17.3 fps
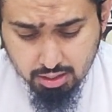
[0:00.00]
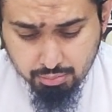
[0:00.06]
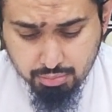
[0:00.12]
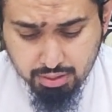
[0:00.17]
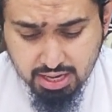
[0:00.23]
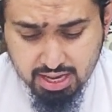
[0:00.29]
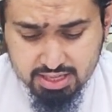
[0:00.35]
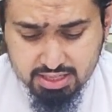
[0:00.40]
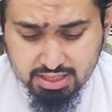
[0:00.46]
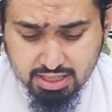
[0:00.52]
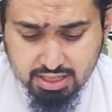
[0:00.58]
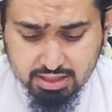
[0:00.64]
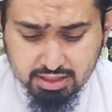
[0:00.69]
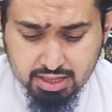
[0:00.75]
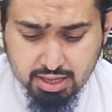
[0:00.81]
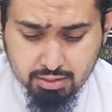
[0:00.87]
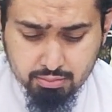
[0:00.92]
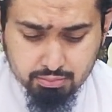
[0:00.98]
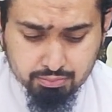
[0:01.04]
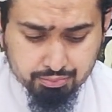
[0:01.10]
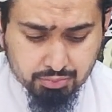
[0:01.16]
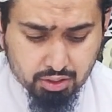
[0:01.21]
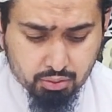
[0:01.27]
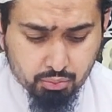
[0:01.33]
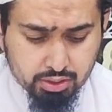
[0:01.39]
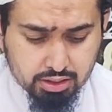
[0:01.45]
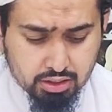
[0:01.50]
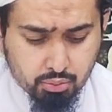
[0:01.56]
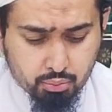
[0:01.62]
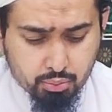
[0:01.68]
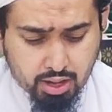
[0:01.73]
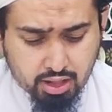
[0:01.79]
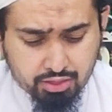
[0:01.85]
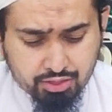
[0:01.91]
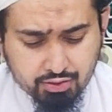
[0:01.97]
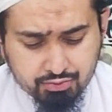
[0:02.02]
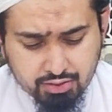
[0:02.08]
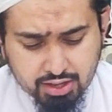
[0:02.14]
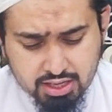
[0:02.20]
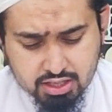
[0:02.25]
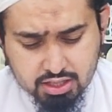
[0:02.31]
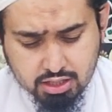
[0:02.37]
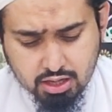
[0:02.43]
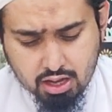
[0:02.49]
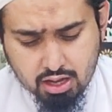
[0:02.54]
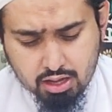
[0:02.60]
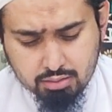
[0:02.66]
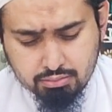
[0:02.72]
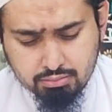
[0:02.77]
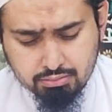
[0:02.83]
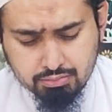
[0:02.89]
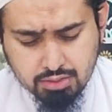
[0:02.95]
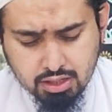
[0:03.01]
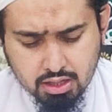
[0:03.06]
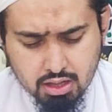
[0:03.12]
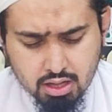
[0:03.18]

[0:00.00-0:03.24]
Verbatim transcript: Blessing them with the wealth of Islam,